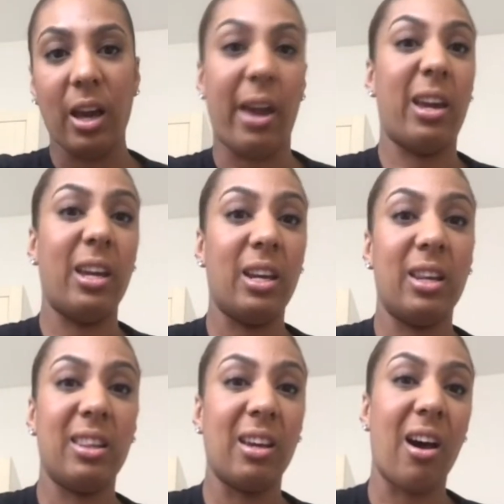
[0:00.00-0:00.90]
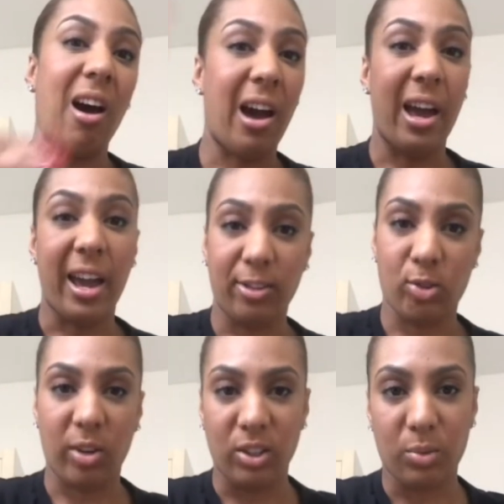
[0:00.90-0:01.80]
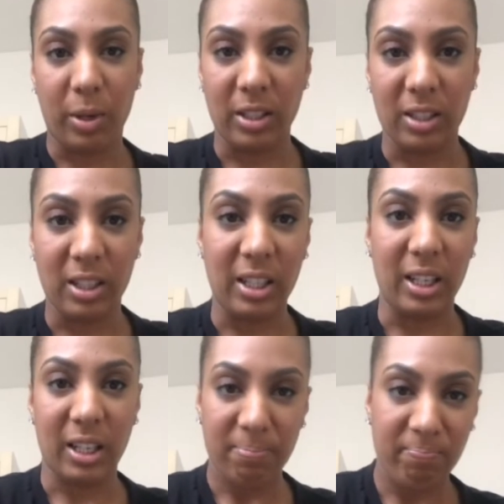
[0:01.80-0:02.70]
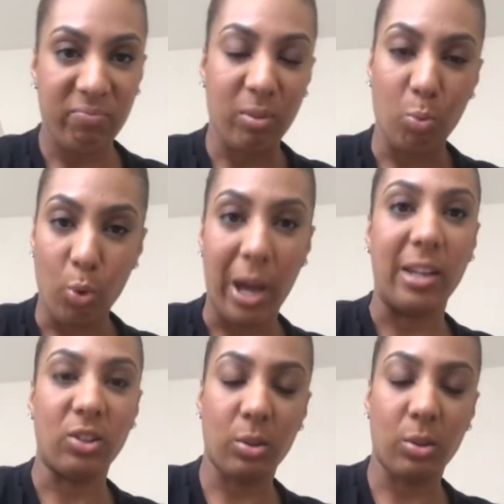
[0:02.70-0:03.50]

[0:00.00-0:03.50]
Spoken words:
in a higher age range, basically, a more aged